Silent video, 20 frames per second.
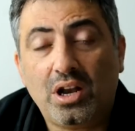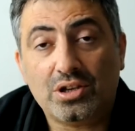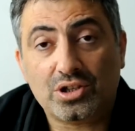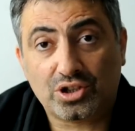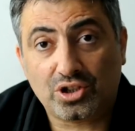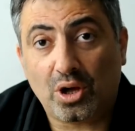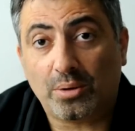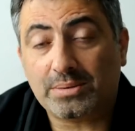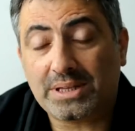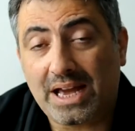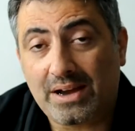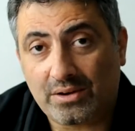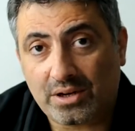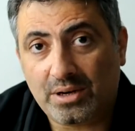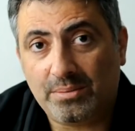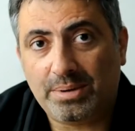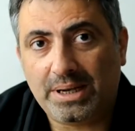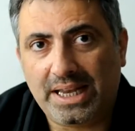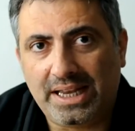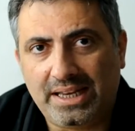stop down
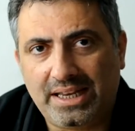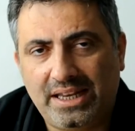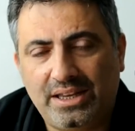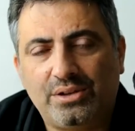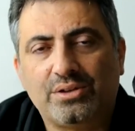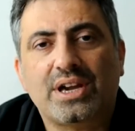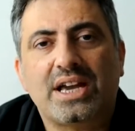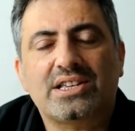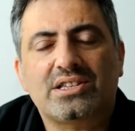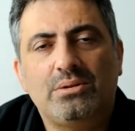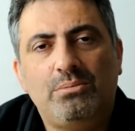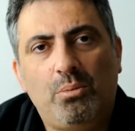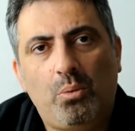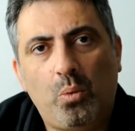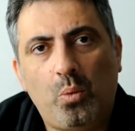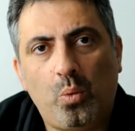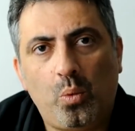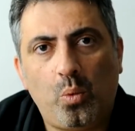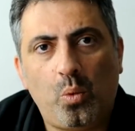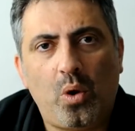completely, you get some
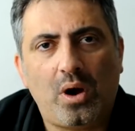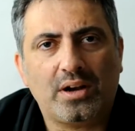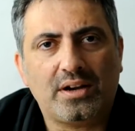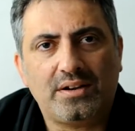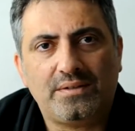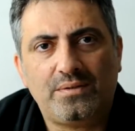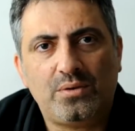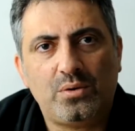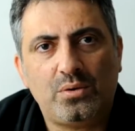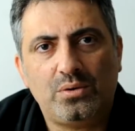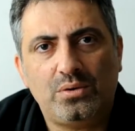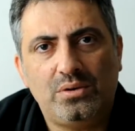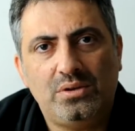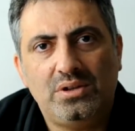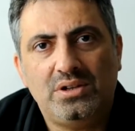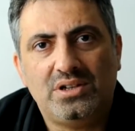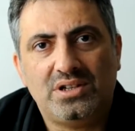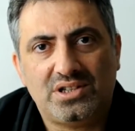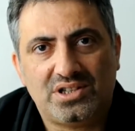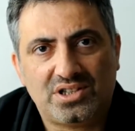wonderful
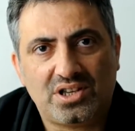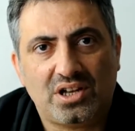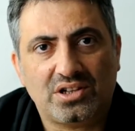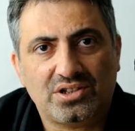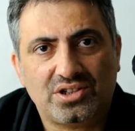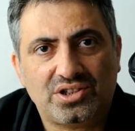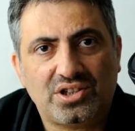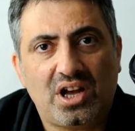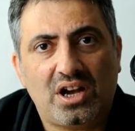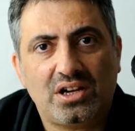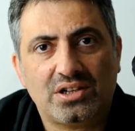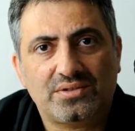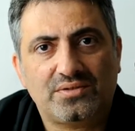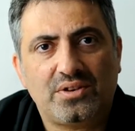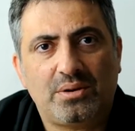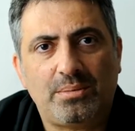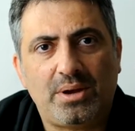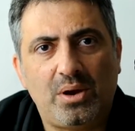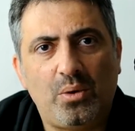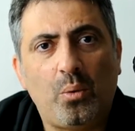sun stars
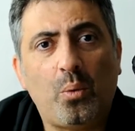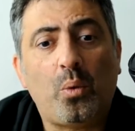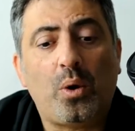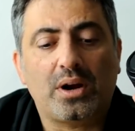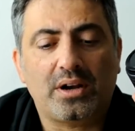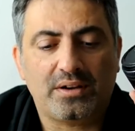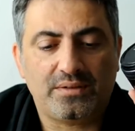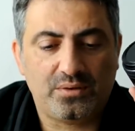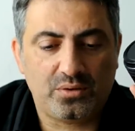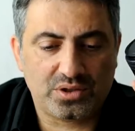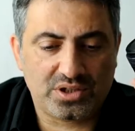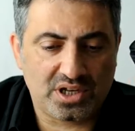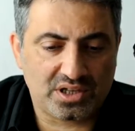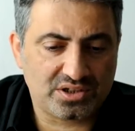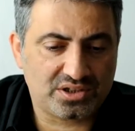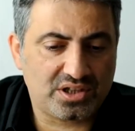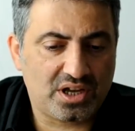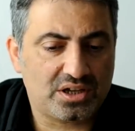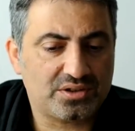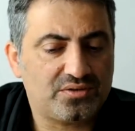from it. Wonderful sun
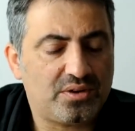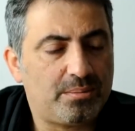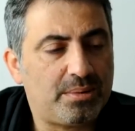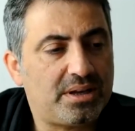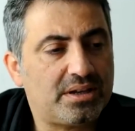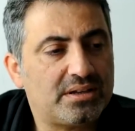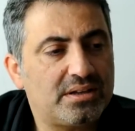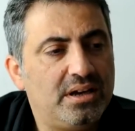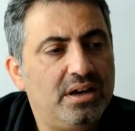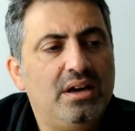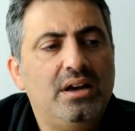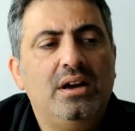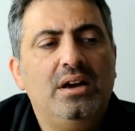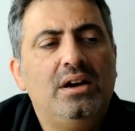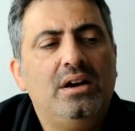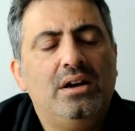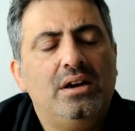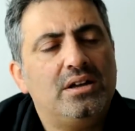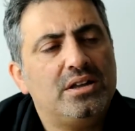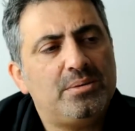stars from it.
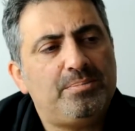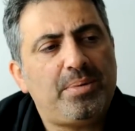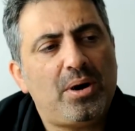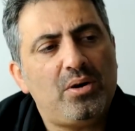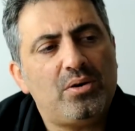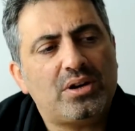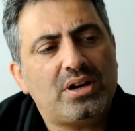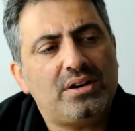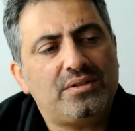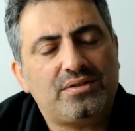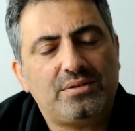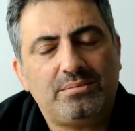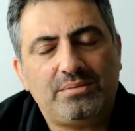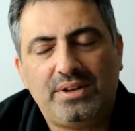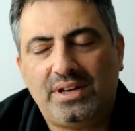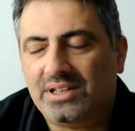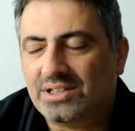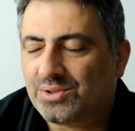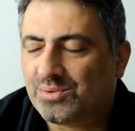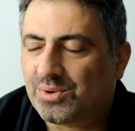The bokeh from
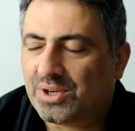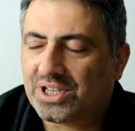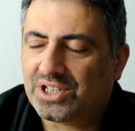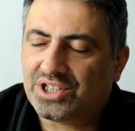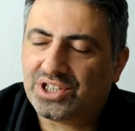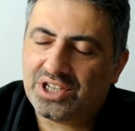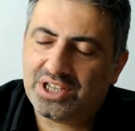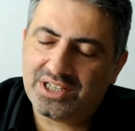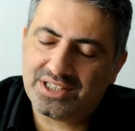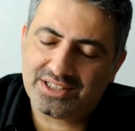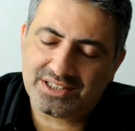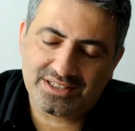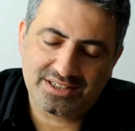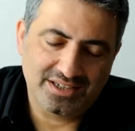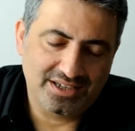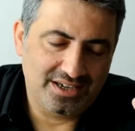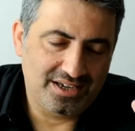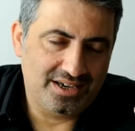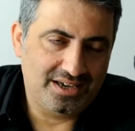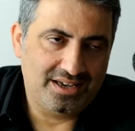this, which is,
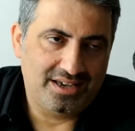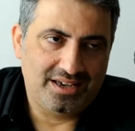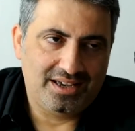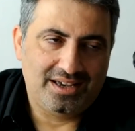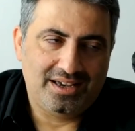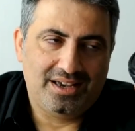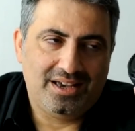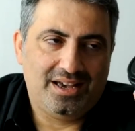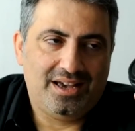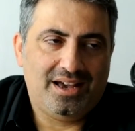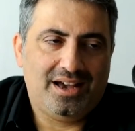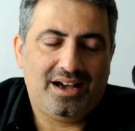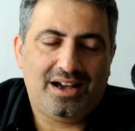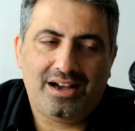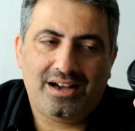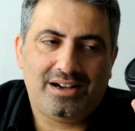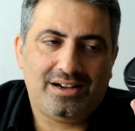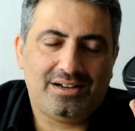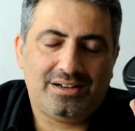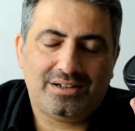
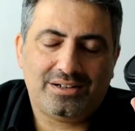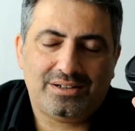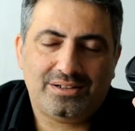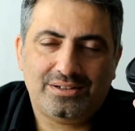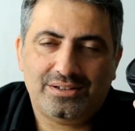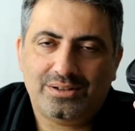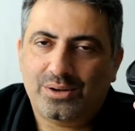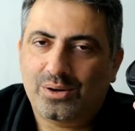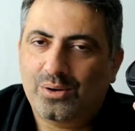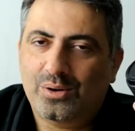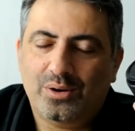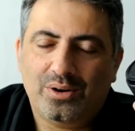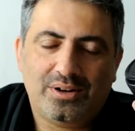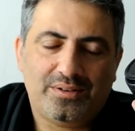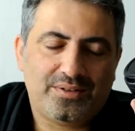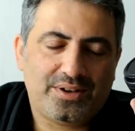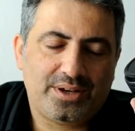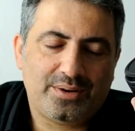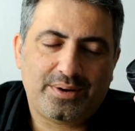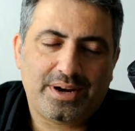oh, all
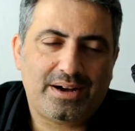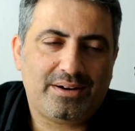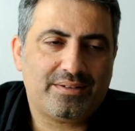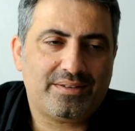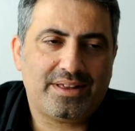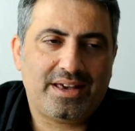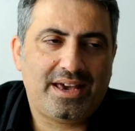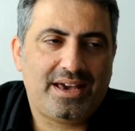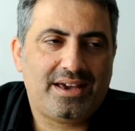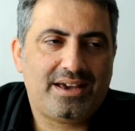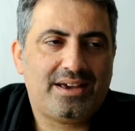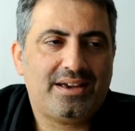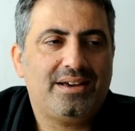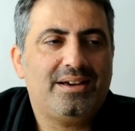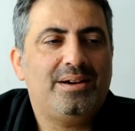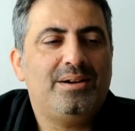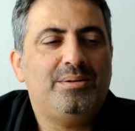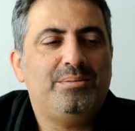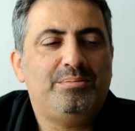of you out there,